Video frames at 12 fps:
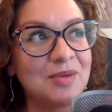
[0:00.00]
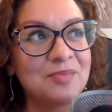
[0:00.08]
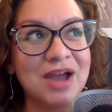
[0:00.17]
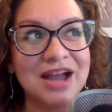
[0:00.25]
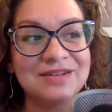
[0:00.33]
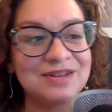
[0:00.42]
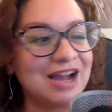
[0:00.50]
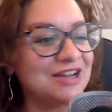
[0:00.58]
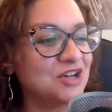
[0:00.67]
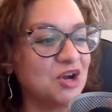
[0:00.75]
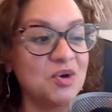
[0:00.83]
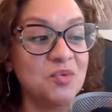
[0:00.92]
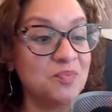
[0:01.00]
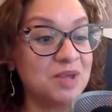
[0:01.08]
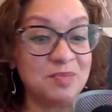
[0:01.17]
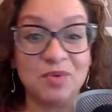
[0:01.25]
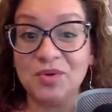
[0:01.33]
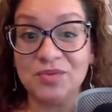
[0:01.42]
I, I know
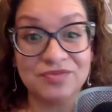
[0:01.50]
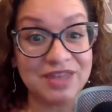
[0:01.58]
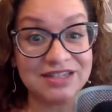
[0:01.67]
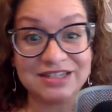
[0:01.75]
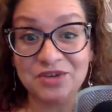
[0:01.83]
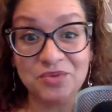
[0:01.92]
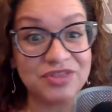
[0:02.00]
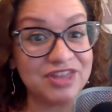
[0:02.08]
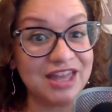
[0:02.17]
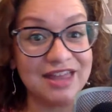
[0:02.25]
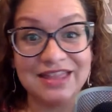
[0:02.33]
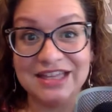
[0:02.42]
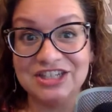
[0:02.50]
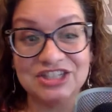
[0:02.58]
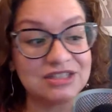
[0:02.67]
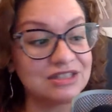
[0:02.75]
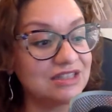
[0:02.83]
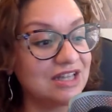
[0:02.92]
people that deal with it and they
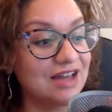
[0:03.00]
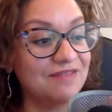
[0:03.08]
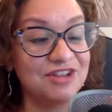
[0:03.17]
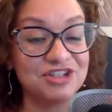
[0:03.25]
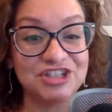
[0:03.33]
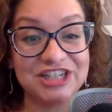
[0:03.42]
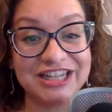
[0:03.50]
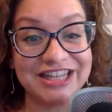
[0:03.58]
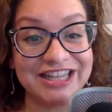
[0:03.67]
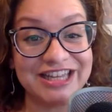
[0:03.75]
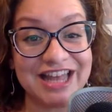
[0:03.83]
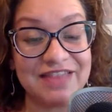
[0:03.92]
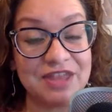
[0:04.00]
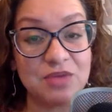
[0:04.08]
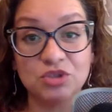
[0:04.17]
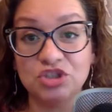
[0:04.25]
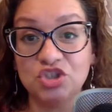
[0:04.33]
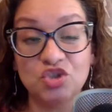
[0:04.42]
just love their chicken and they
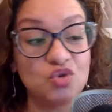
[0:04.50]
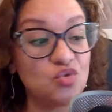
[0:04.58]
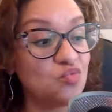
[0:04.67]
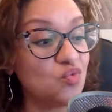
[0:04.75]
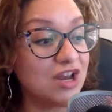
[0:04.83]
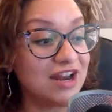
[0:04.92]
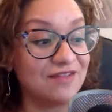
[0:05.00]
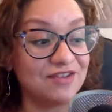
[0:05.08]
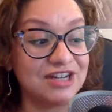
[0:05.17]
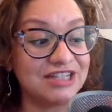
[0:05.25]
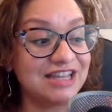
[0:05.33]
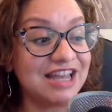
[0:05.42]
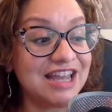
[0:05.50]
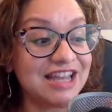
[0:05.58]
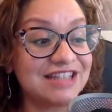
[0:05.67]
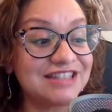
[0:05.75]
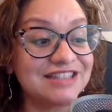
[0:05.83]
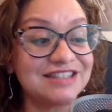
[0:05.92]
will do whatever it
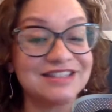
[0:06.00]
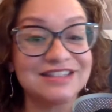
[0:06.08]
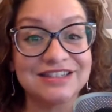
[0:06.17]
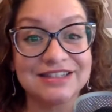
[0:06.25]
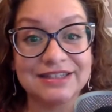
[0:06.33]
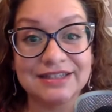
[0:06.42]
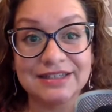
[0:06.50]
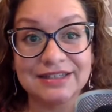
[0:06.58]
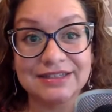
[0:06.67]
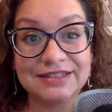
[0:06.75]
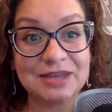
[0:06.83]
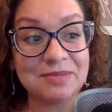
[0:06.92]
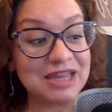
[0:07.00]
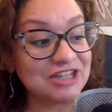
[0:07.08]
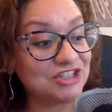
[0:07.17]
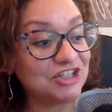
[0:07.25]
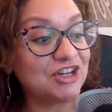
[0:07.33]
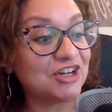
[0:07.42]
takes to make
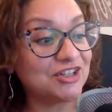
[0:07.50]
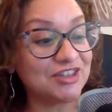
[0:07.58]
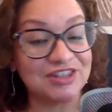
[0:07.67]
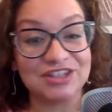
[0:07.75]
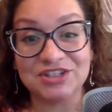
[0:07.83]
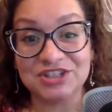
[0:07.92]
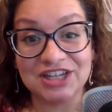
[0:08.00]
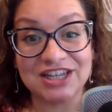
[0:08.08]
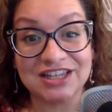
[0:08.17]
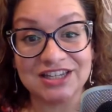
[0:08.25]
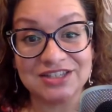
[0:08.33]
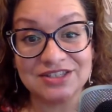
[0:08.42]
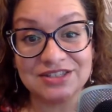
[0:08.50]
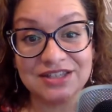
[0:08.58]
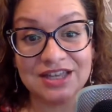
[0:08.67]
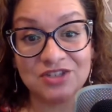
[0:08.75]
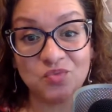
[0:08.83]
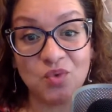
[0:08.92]
sure that their chicken is
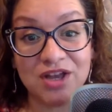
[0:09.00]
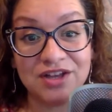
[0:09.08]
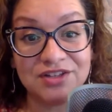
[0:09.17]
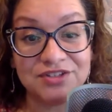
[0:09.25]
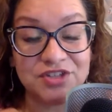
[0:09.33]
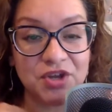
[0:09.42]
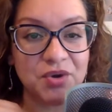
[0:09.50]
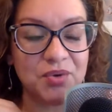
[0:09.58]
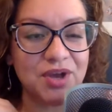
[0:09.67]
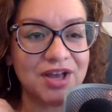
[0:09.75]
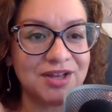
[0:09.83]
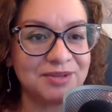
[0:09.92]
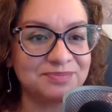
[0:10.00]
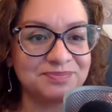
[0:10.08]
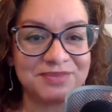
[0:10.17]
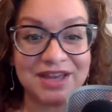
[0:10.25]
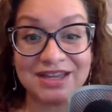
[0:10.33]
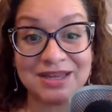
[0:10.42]
is well. So
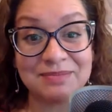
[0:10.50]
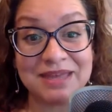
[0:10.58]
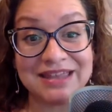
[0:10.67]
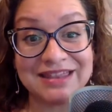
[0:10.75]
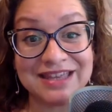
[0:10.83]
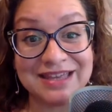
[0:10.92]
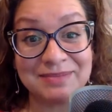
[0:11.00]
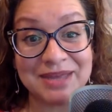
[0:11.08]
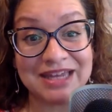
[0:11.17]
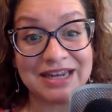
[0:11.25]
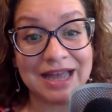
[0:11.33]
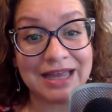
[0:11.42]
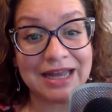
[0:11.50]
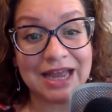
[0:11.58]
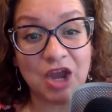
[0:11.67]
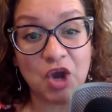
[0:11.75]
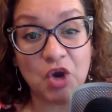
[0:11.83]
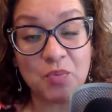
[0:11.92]
um, I commend them, and and I
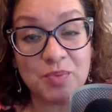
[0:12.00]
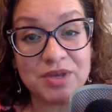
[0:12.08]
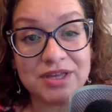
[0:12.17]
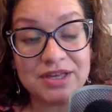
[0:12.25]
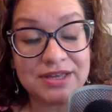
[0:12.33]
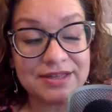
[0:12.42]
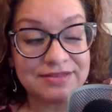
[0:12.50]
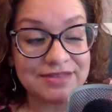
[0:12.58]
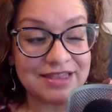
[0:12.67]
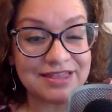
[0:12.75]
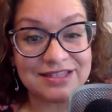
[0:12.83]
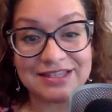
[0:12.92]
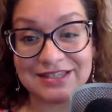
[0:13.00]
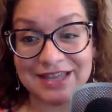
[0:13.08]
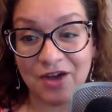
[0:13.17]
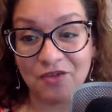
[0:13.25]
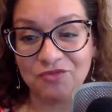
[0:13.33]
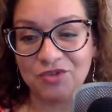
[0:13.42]
hope that this is
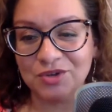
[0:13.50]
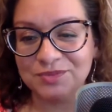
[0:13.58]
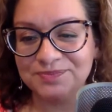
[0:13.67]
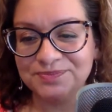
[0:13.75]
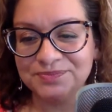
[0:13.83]
helpful.